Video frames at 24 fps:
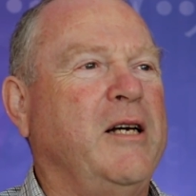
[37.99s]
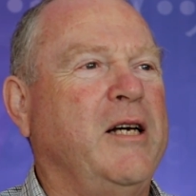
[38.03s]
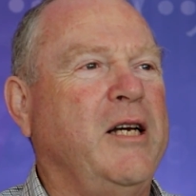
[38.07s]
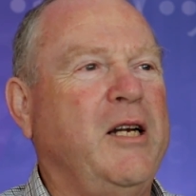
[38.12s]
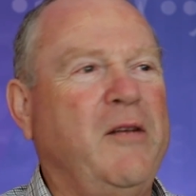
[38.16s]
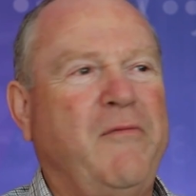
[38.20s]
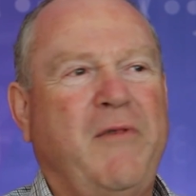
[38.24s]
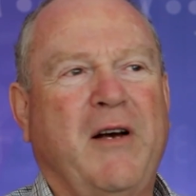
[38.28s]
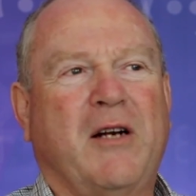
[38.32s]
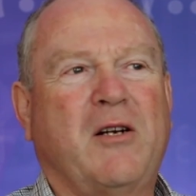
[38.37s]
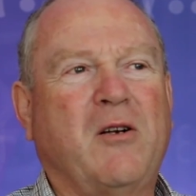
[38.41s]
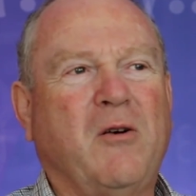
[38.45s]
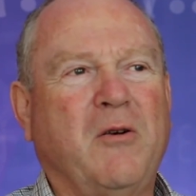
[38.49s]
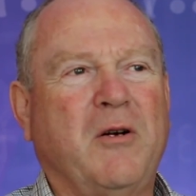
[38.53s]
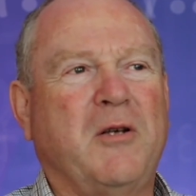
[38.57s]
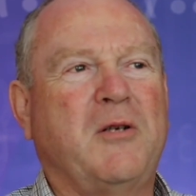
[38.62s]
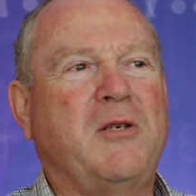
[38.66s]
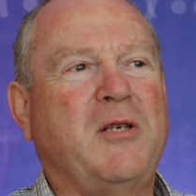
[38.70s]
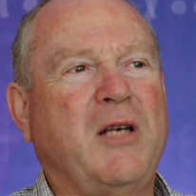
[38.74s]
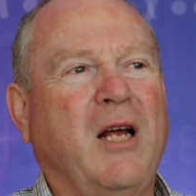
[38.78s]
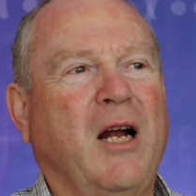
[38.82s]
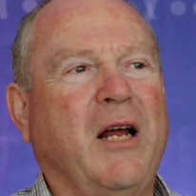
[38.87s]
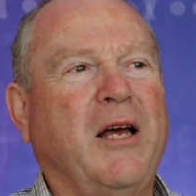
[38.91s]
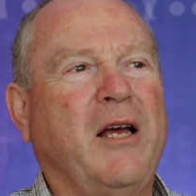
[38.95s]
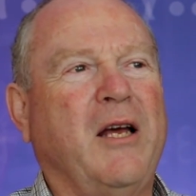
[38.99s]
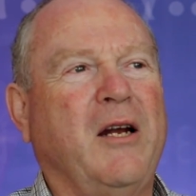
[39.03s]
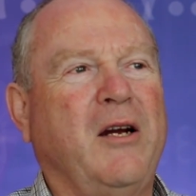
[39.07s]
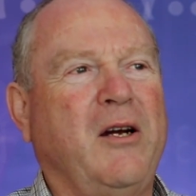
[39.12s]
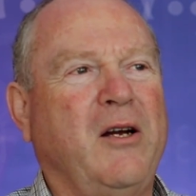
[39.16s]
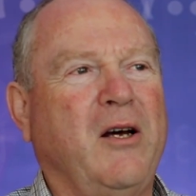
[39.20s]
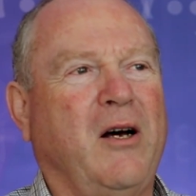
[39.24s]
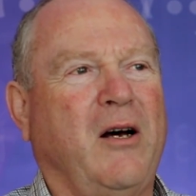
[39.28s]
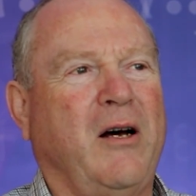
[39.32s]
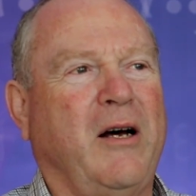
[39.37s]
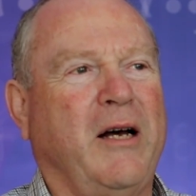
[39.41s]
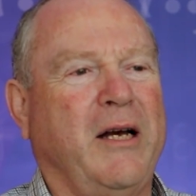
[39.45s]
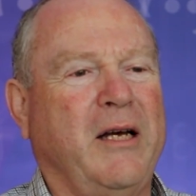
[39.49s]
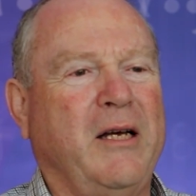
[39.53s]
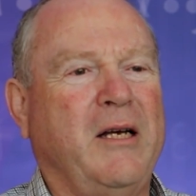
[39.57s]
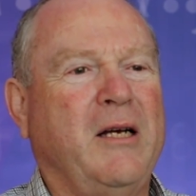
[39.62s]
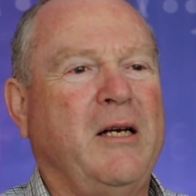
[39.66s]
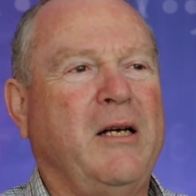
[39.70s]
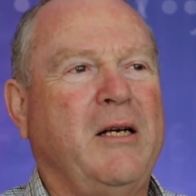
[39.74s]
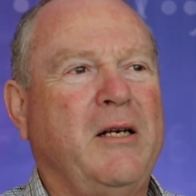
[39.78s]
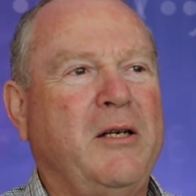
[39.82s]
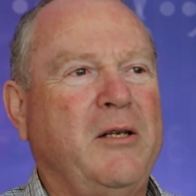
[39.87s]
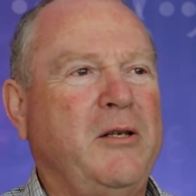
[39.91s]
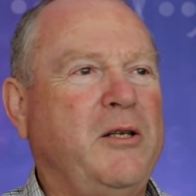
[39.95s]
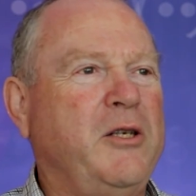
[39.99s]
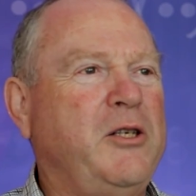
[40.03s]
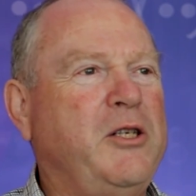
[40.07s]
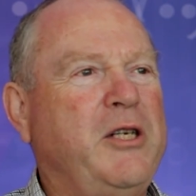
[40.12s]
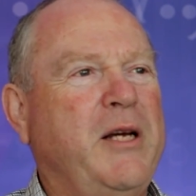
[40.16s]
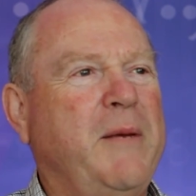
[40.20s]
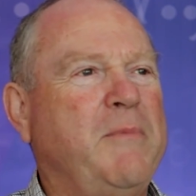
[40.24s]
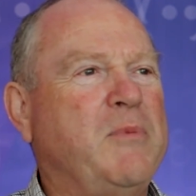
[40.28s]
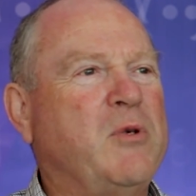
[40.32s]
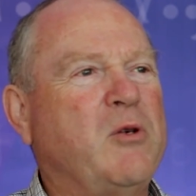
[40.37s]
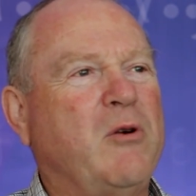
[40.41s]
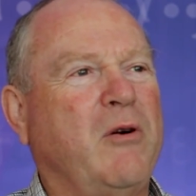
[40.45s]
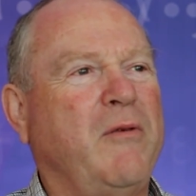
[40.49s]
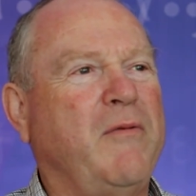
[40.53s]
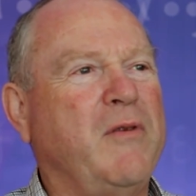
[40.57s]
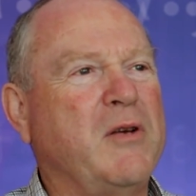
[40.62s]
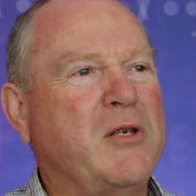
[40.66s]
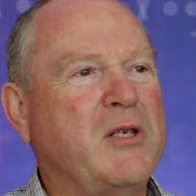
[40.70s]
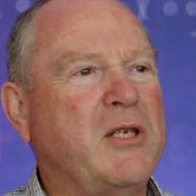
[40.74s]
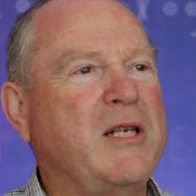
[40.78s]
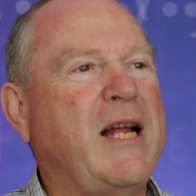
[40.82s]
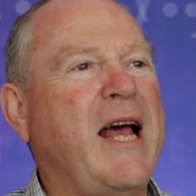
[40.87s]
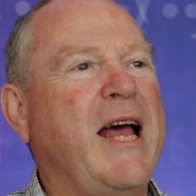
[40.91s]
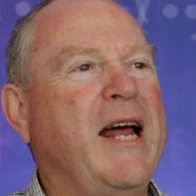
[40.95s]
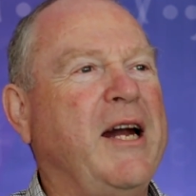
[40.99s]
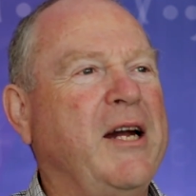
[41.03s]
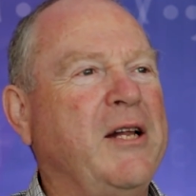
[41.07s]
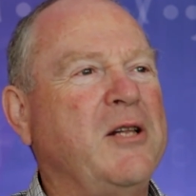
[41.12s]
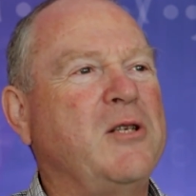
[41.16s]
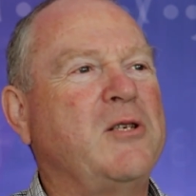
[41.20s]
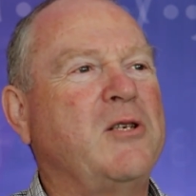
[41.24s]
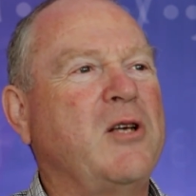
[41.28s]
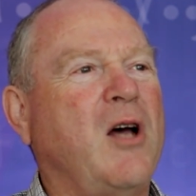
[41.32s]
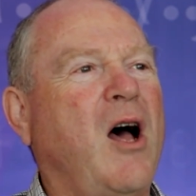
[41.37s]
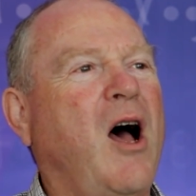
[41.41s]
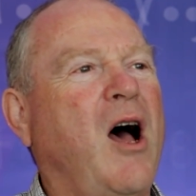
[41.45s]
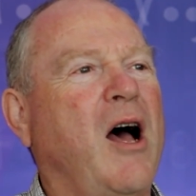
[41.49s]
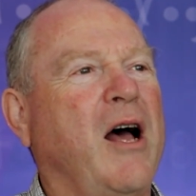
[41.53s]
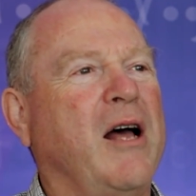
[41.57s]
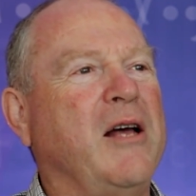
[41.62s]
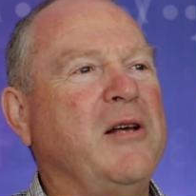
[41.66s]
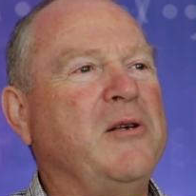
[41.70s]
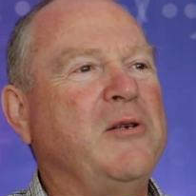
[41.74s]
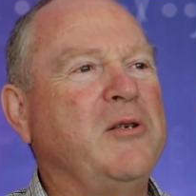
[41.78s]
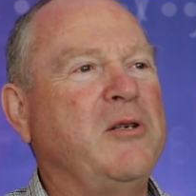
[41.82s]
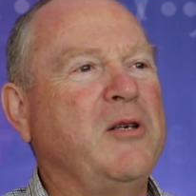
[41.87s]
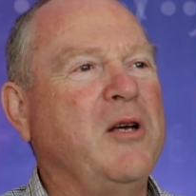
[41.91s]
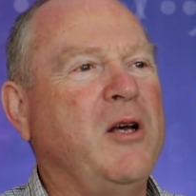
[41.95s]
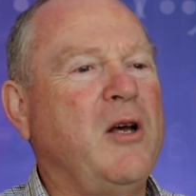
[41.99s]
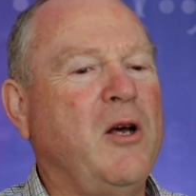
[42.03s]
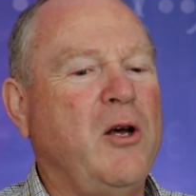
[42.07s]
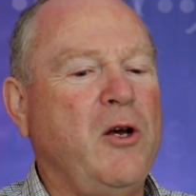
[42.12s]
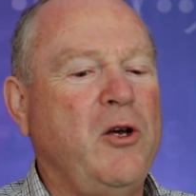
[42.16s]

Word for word: And in fact, on a silicon die, the chips are of a standard size.